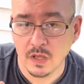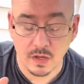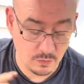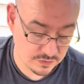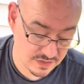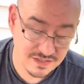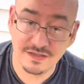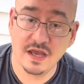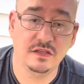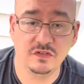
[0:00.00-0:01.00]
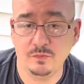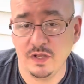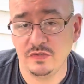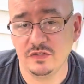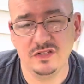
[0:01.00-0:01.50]
With these guys
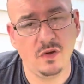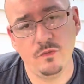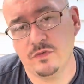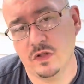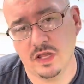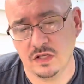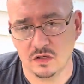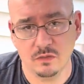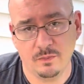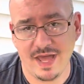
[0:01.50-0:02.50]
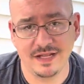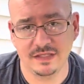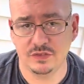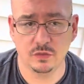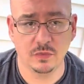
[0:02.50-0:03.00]
especially, don't feel like you're compacting
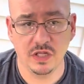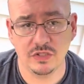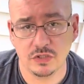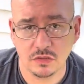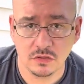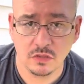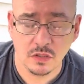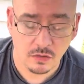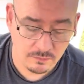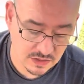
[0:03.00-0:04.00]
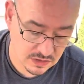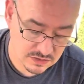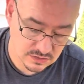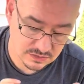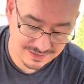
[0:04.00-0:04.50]
too much,
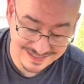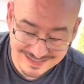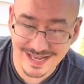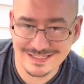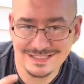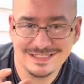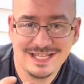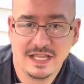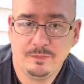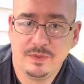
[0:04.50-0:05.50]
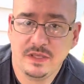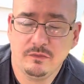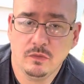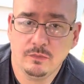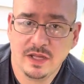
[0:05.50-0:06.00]
because these guys like being
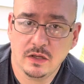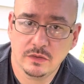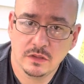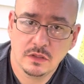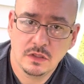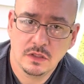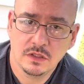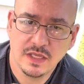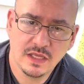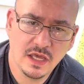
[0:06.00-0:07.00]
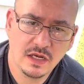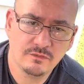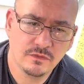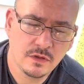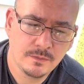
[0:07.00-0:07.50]
root bound. They kind of
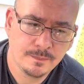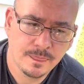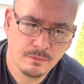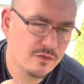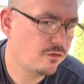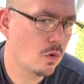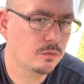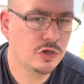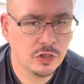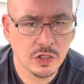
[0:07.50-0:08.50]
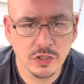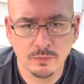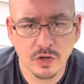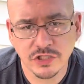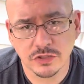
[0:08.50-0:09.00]
perform good under
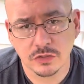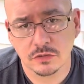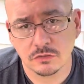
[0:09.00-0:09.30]
pressure.